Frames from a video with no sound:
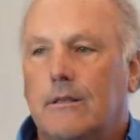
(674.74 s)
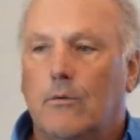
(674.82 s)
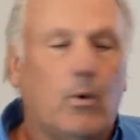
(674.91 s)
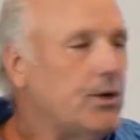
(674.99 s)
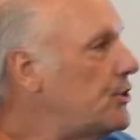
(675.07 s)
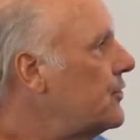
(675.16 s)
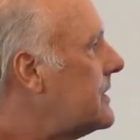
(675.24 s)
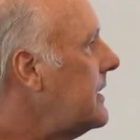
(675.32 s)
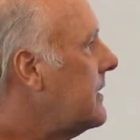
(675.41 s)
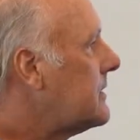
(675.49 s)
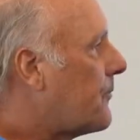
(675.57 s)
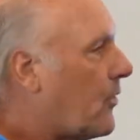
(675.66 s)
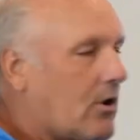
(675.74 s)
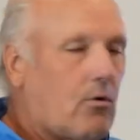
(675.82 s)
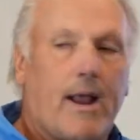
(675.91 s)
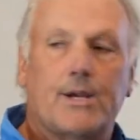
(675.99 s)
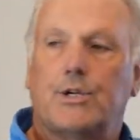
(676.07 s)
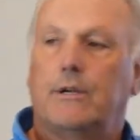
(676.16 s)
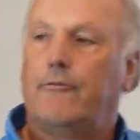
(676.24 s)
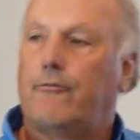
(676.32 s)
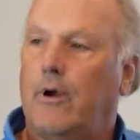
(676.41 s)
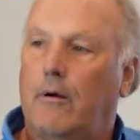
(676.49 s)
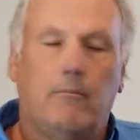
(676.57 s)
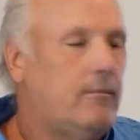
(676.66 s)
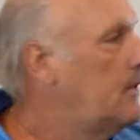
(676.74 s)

what you see is a progression from